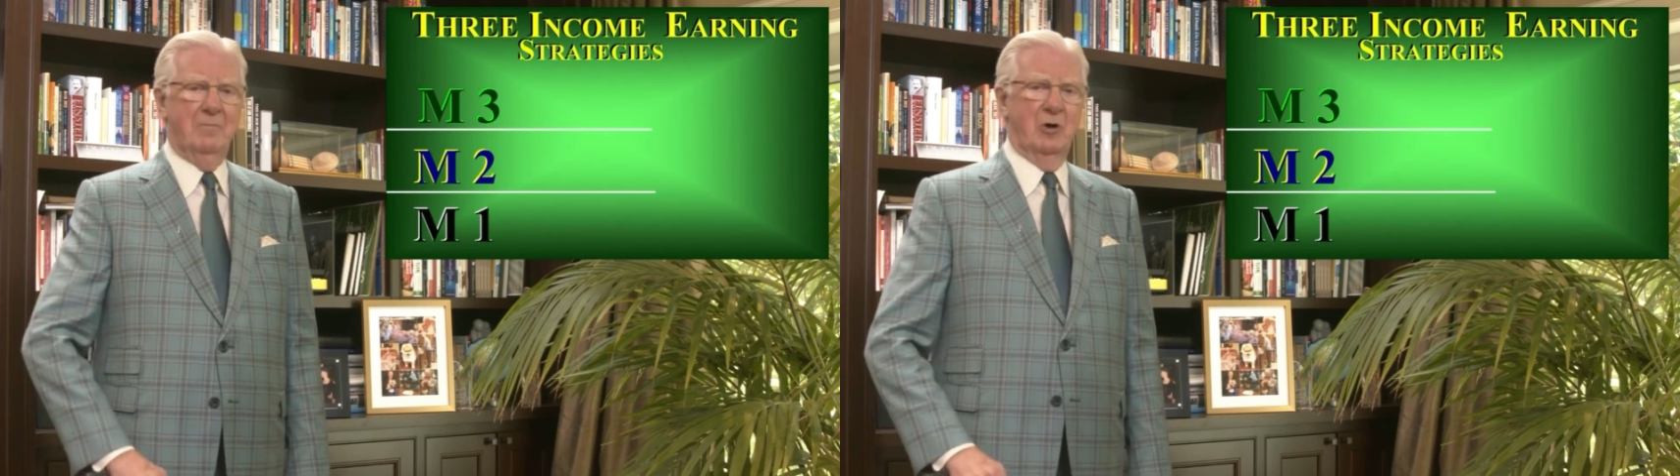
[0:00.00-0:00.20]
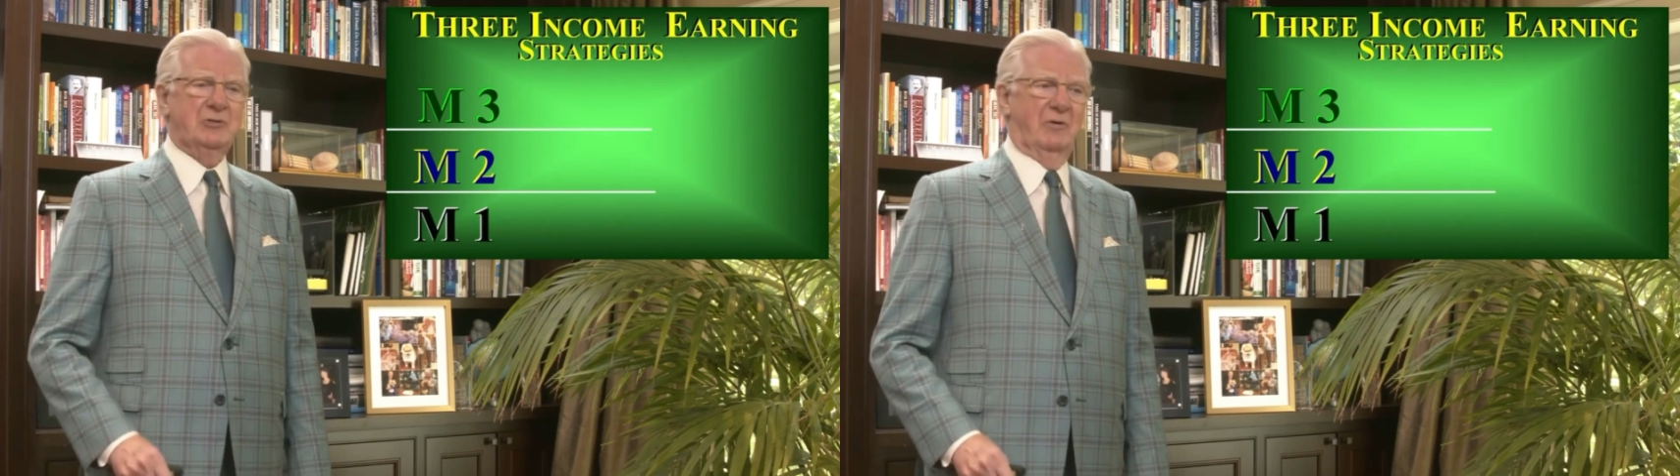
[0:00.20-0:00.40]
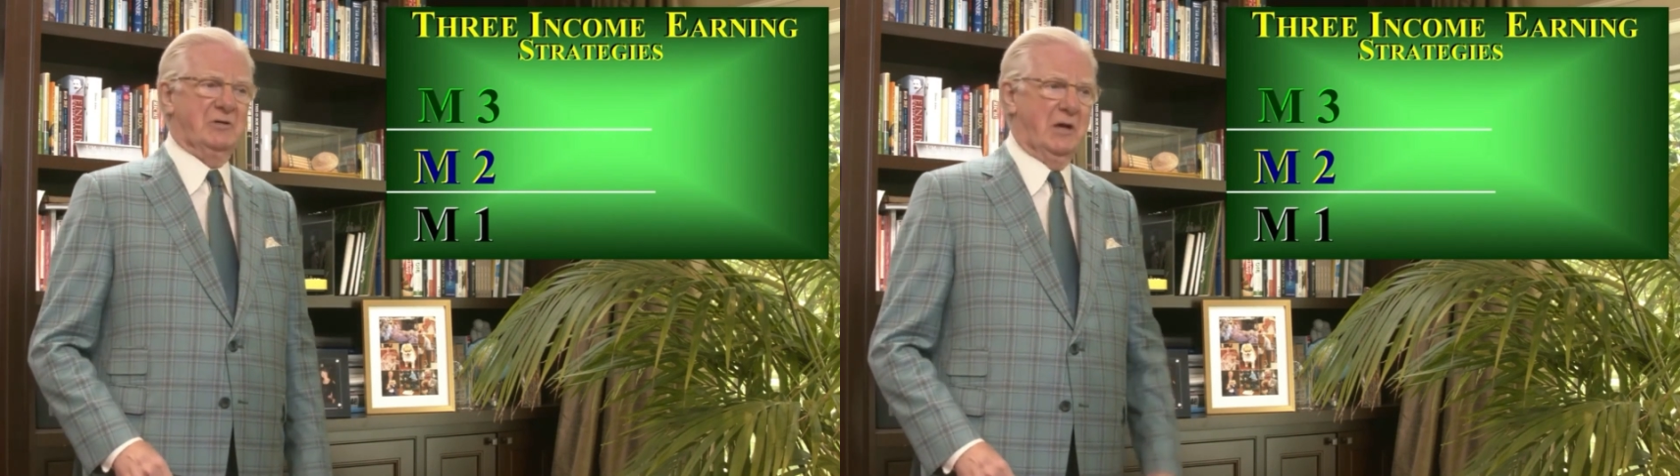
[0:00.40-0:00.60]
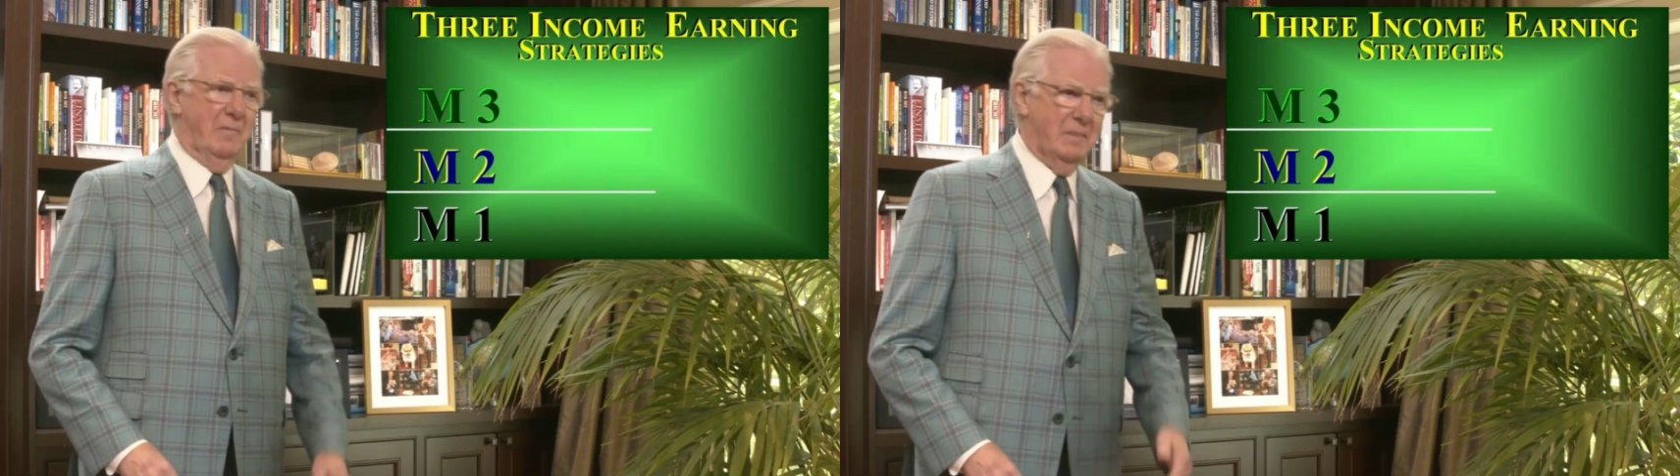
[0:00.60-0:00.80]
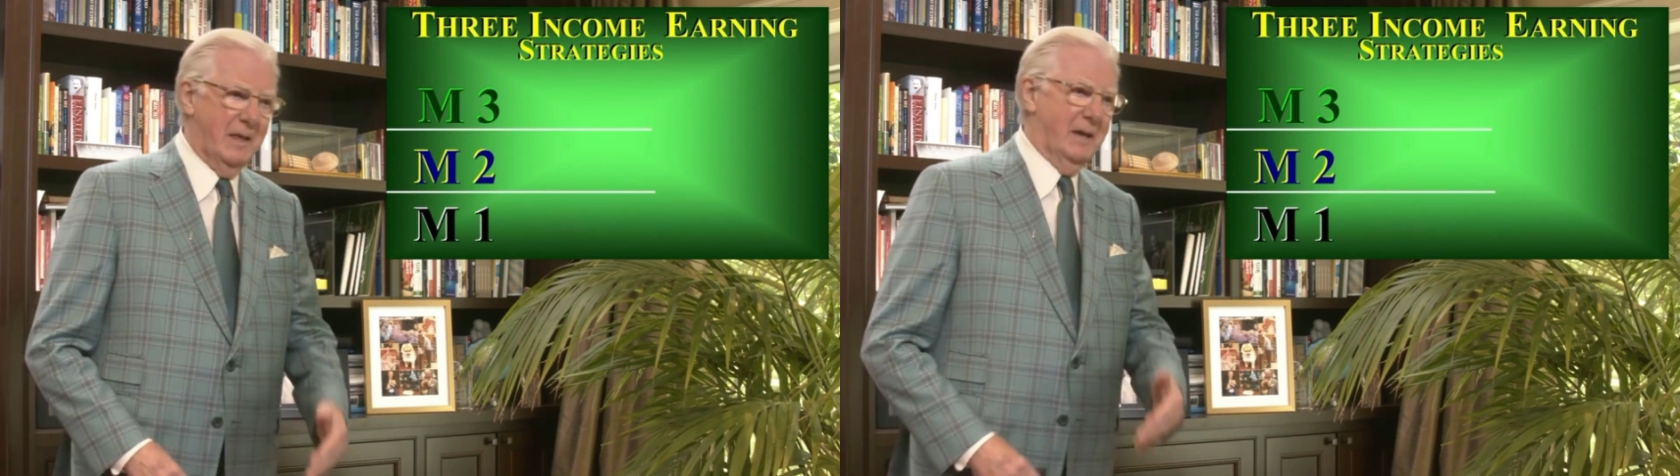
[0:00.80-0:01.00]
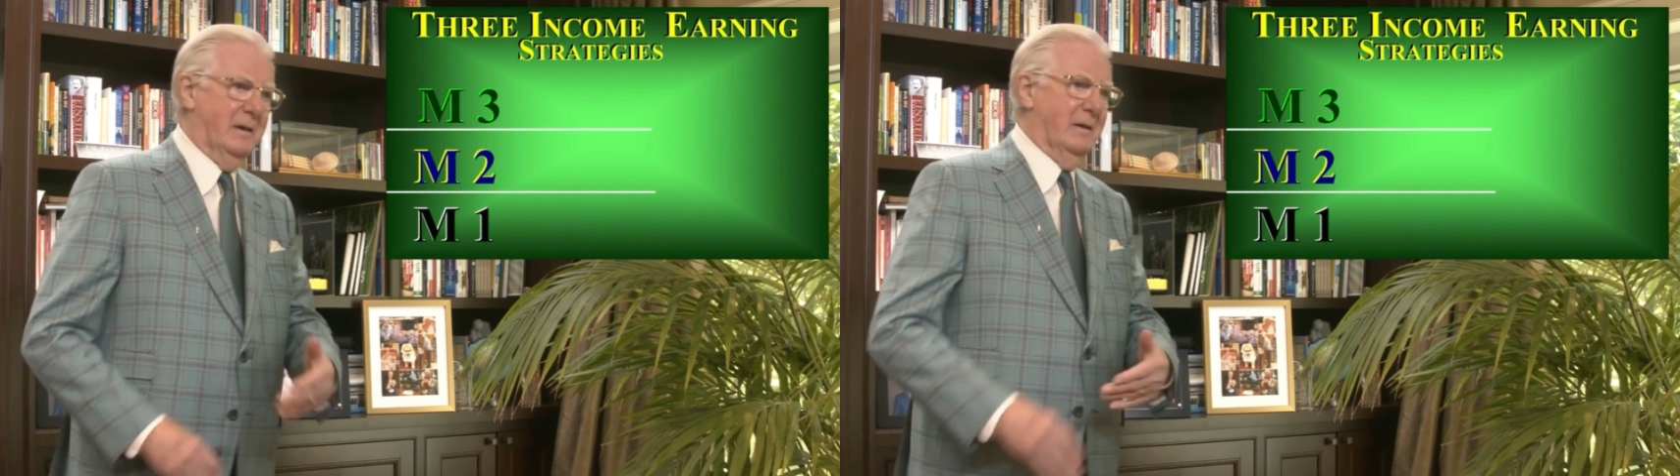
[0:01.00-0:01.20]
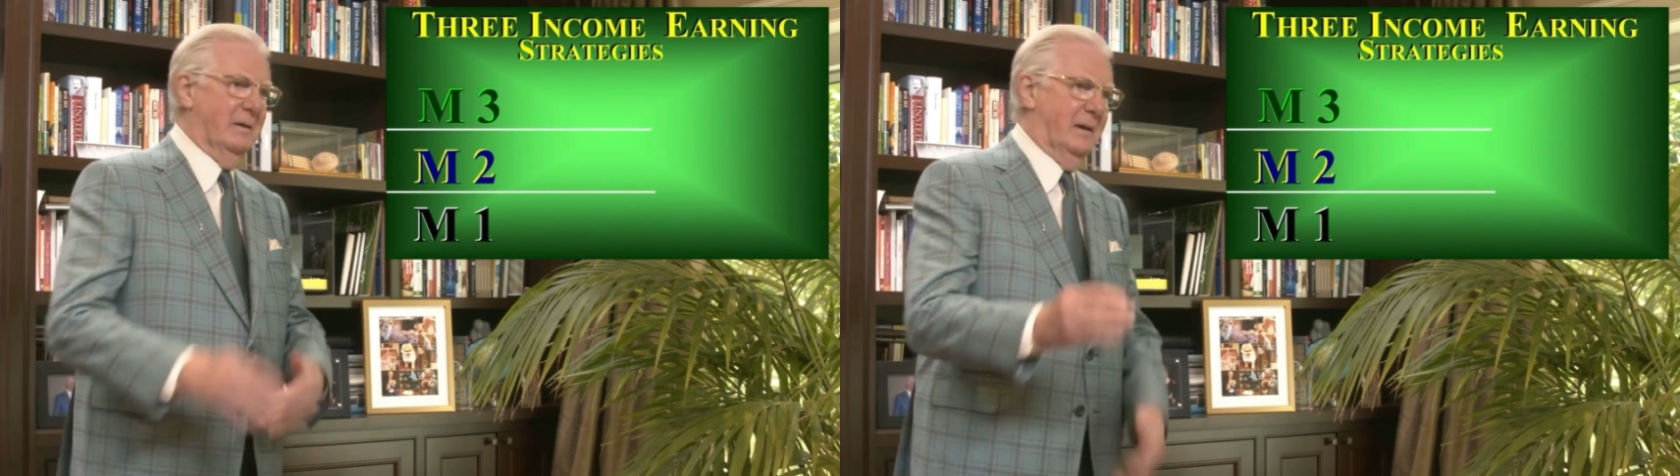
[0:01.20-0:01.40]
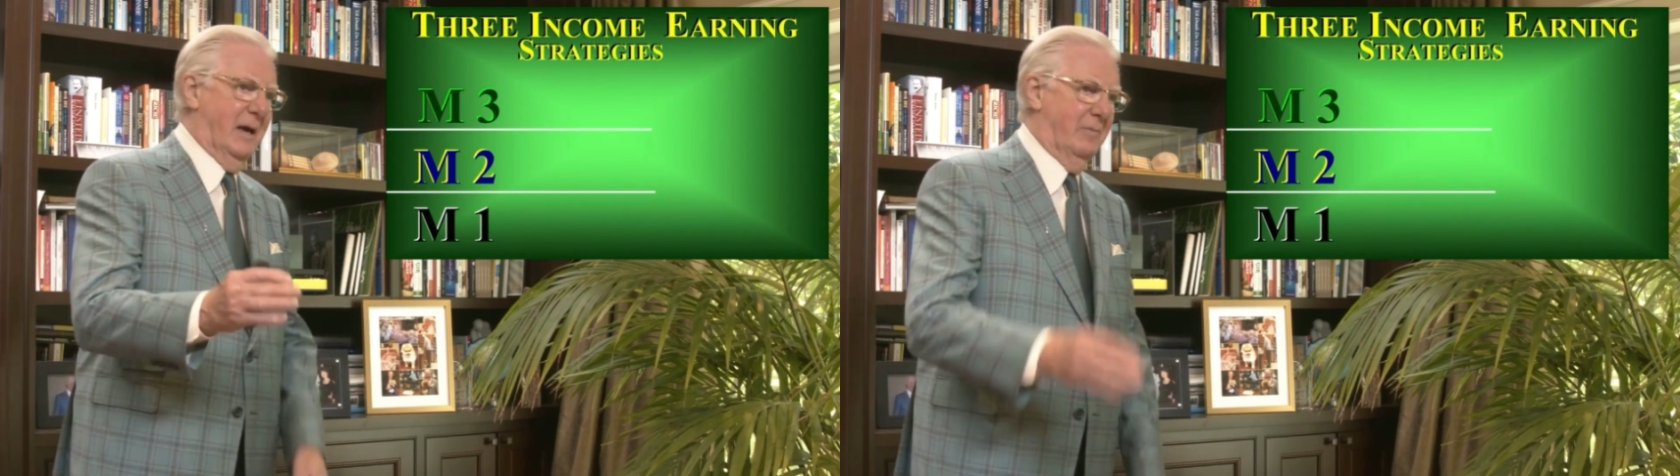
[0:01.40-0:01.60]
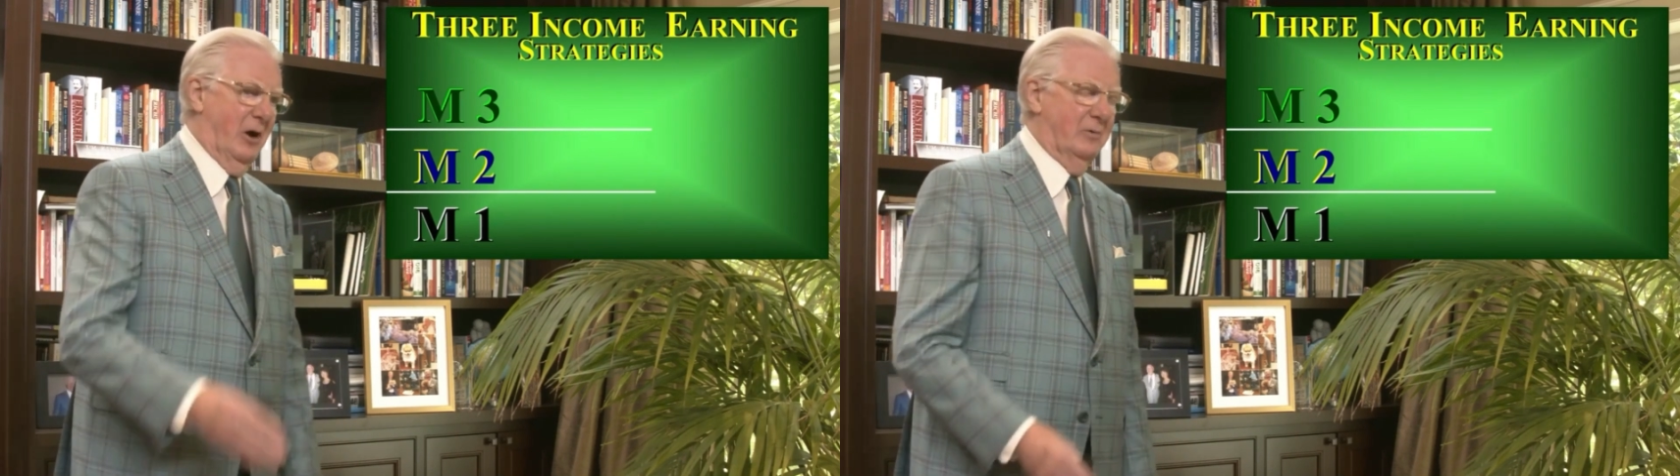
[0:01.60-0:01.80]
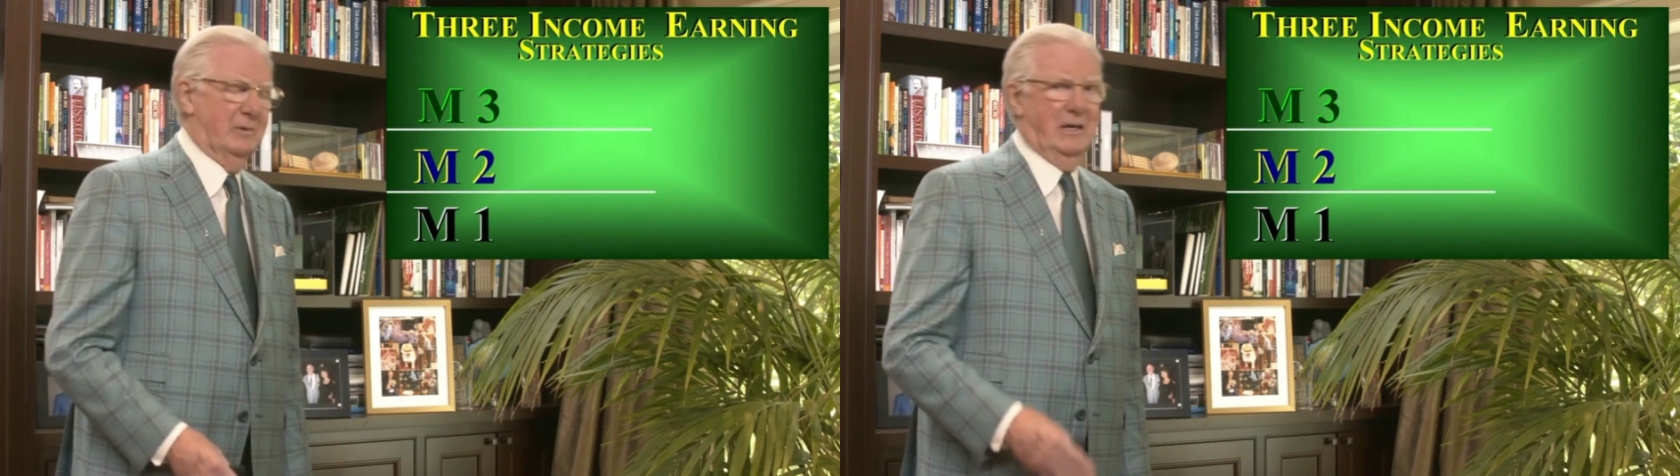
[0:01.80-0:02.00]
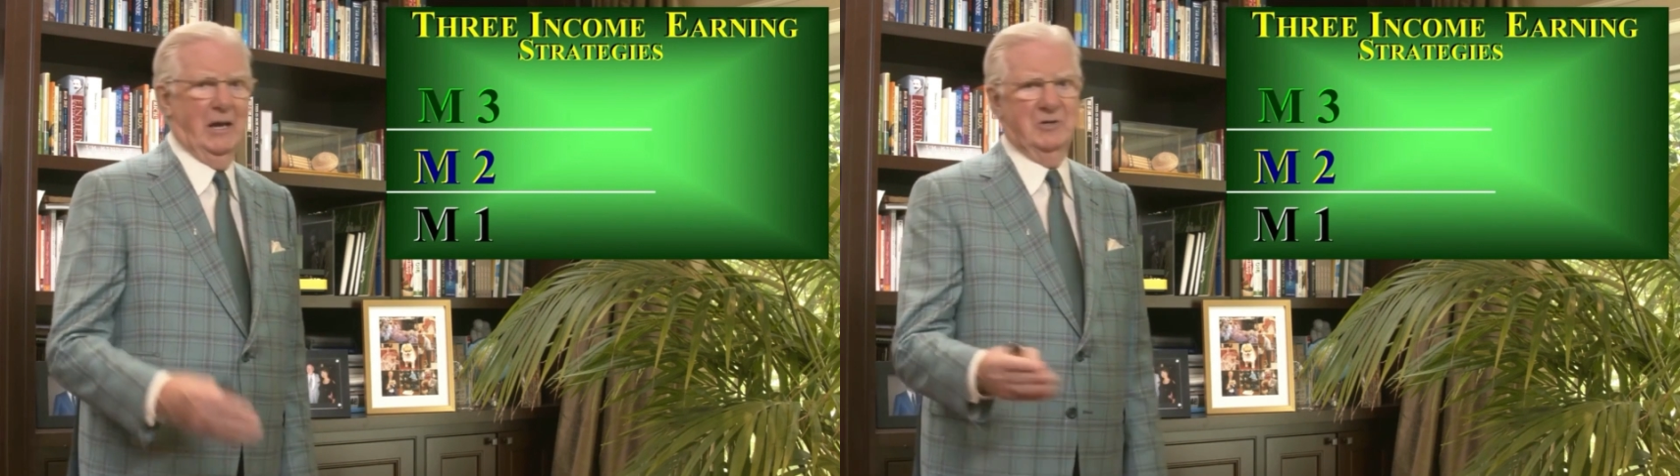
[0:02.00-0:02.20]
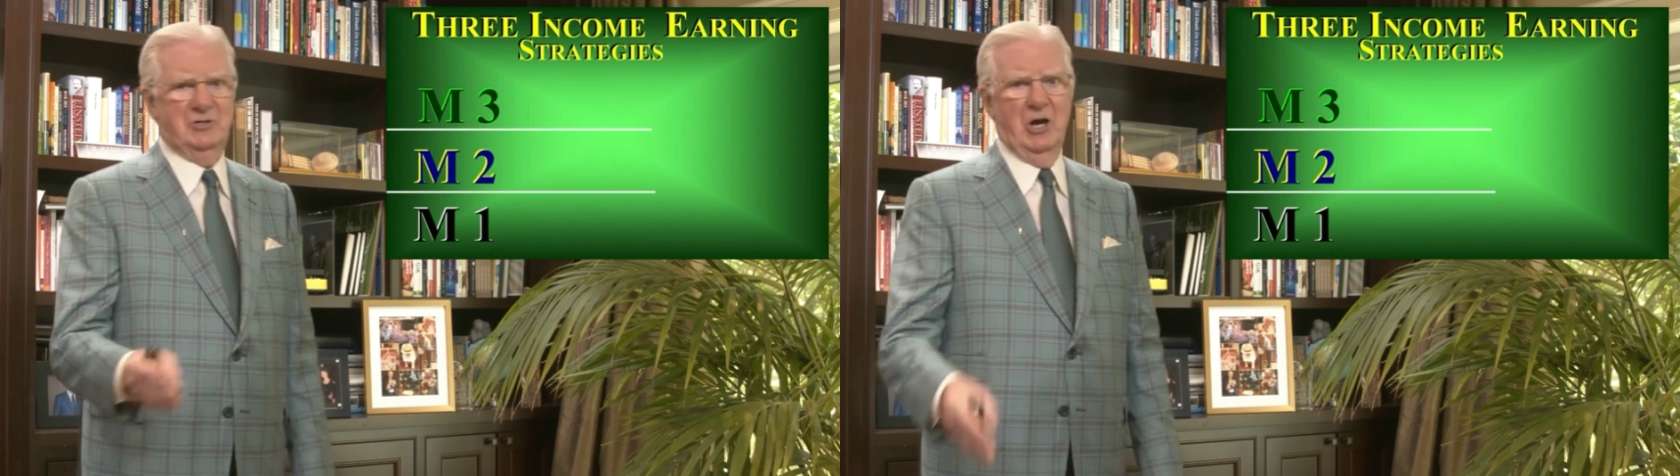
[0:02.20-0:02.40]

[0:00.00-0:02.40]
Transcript: See, most of us, they get them out,